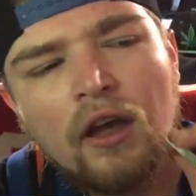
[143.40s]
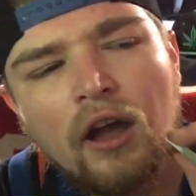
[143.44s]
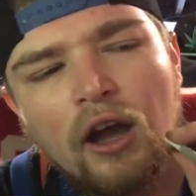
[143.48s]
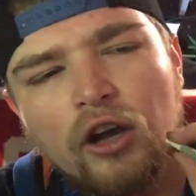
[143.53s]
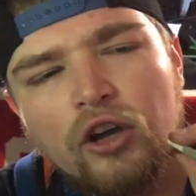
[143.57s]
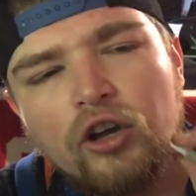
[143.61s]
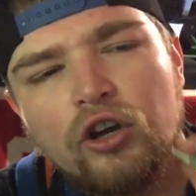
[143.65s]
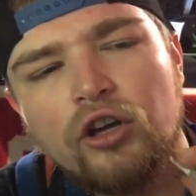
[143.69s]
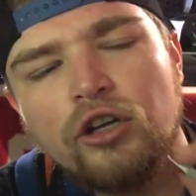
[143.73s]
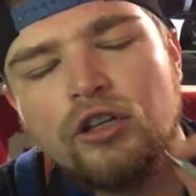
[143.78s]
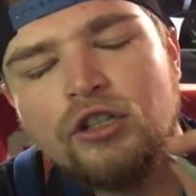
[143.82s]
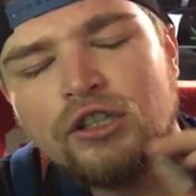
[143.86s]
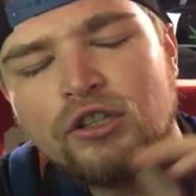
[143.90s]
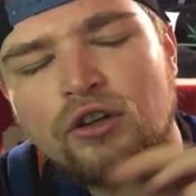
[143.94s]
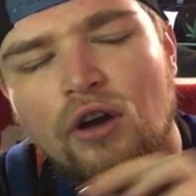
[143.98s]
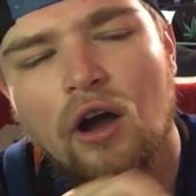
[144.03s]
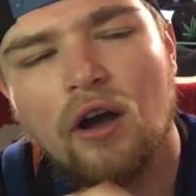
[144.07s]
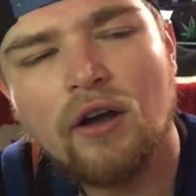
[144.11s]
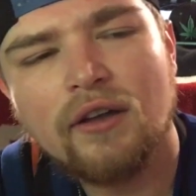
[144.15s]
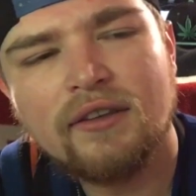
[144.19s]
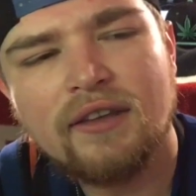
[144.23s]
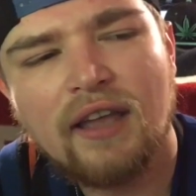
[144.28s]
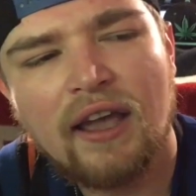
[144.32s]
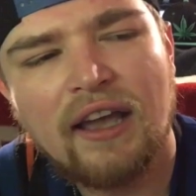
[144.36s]
a good
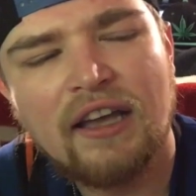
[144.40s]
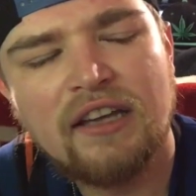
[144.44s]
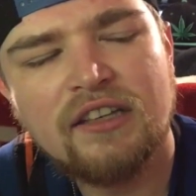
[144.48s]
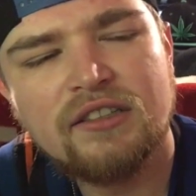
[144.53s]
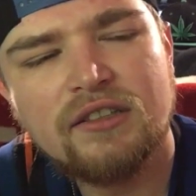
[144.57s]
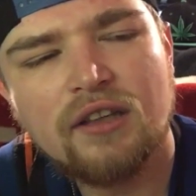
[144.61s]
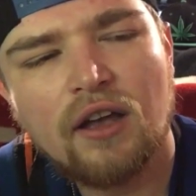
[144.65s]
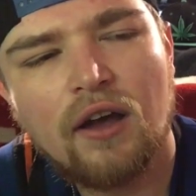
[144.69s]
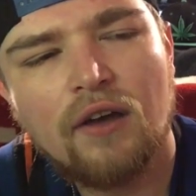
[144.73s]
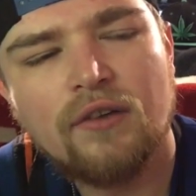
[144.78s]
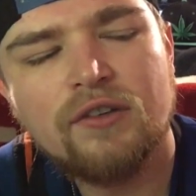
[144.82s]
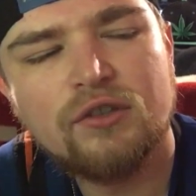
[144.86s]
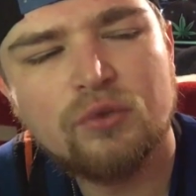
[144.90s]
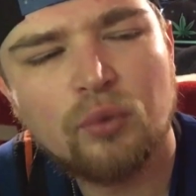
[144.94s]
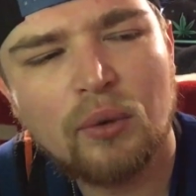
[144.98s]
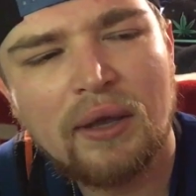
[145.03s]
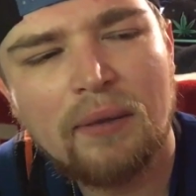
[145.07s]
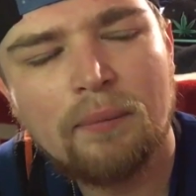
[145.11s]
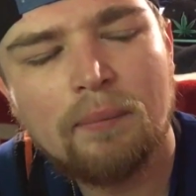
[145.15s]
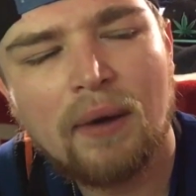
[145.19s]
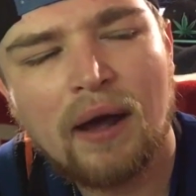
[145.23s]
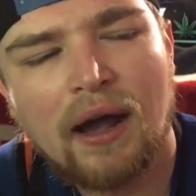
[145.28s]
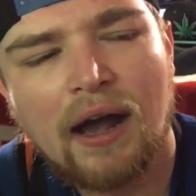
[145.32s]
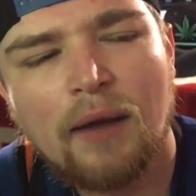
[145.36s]
strong taste of
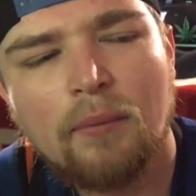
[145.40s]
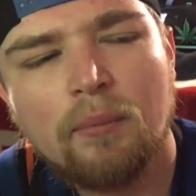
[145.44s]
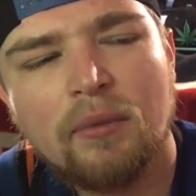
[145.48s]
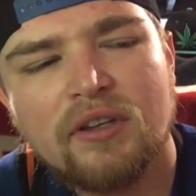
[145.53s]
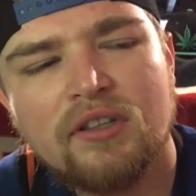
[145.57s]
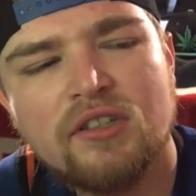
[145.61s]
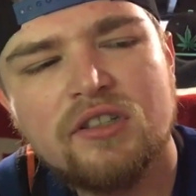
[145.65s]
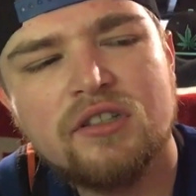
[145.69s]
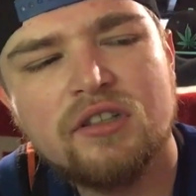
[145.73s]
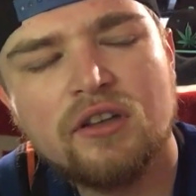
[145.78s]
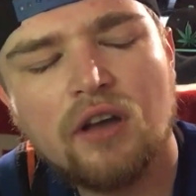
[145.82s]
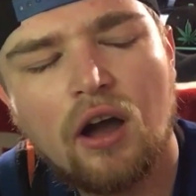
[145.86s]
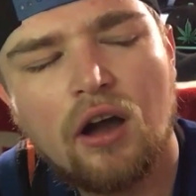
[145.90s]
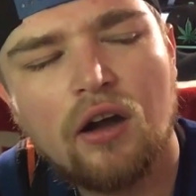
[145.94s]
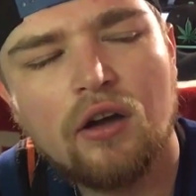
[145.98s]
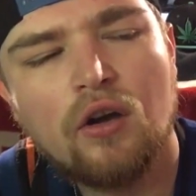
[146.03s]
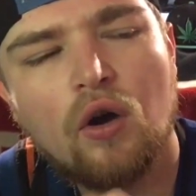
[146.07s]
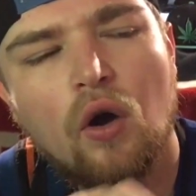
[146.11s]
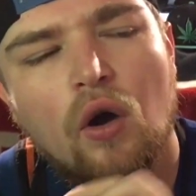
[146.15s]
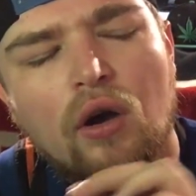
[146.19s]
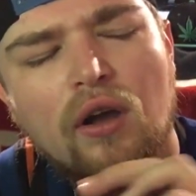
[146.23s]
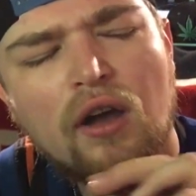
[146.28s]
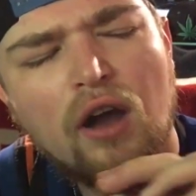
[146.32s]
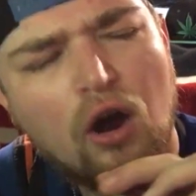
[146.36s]
sweet pine, but the skunk
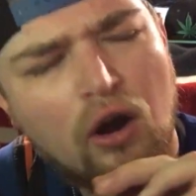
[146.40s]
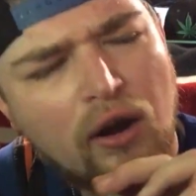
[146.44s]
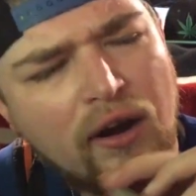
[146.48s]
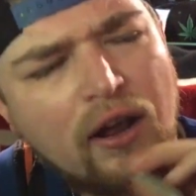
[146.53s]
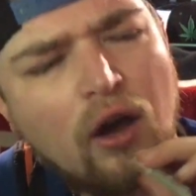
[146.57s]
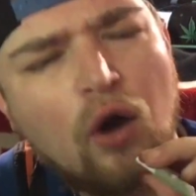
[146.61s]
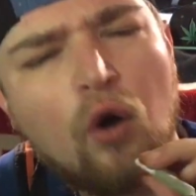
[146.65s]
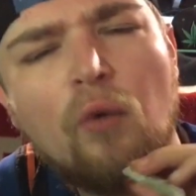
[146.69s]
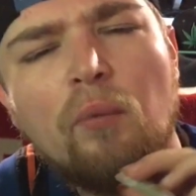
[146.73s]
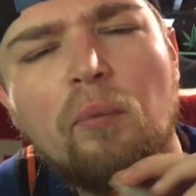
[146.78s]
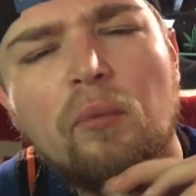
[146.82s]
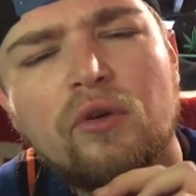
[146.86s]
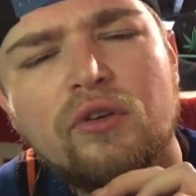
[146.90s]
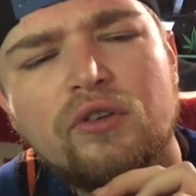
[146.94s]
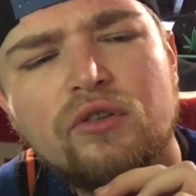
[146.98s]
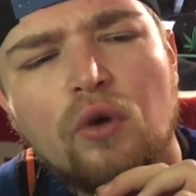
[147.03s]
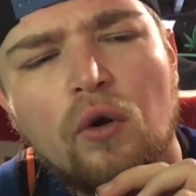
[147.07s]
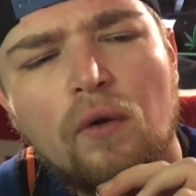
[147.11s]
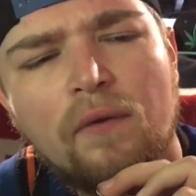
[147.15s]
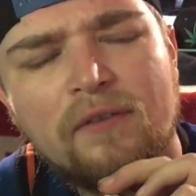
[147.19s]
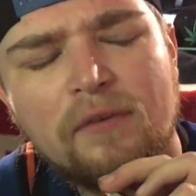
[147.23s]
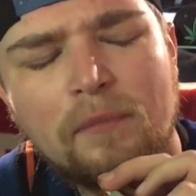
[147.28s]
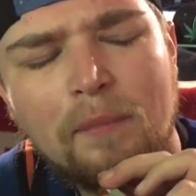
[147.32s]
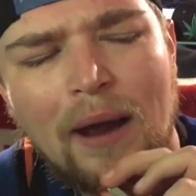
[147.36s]
kind of almost
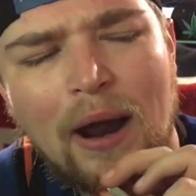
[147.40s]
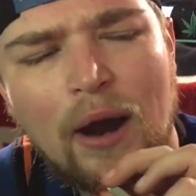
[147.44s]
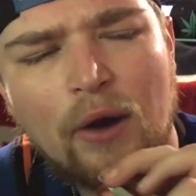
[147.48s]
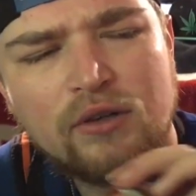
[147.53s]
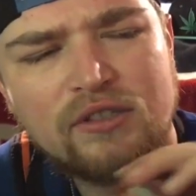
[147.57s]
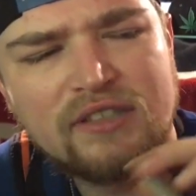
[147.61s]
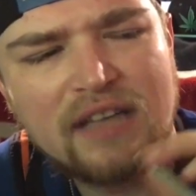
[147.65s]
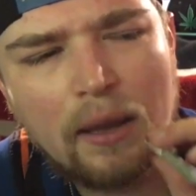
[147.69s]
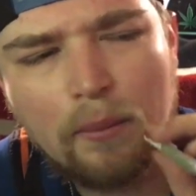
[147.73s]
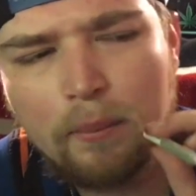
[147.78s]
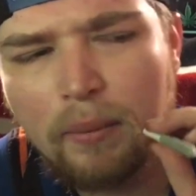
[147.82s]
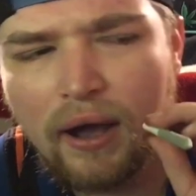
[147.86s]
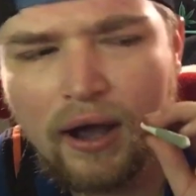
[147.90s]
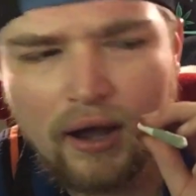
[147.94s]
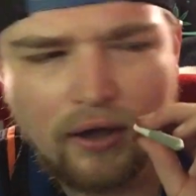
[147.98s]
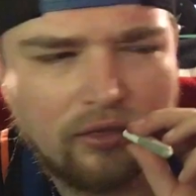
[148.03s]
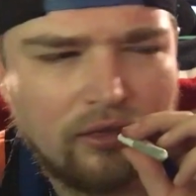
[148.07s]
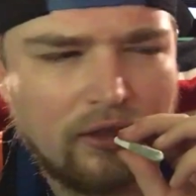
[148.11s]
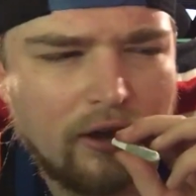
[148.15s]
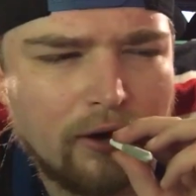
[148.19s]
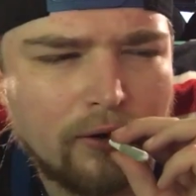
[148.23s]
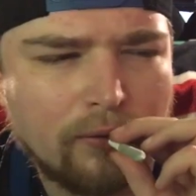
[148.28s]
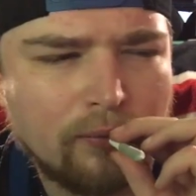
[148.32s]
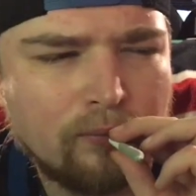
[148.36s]
overpowers that pine
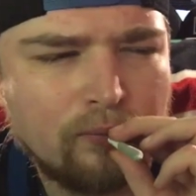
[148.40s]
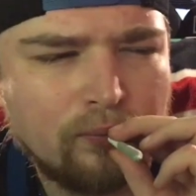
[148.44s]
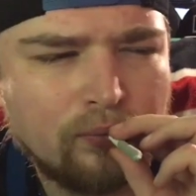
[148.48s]
there.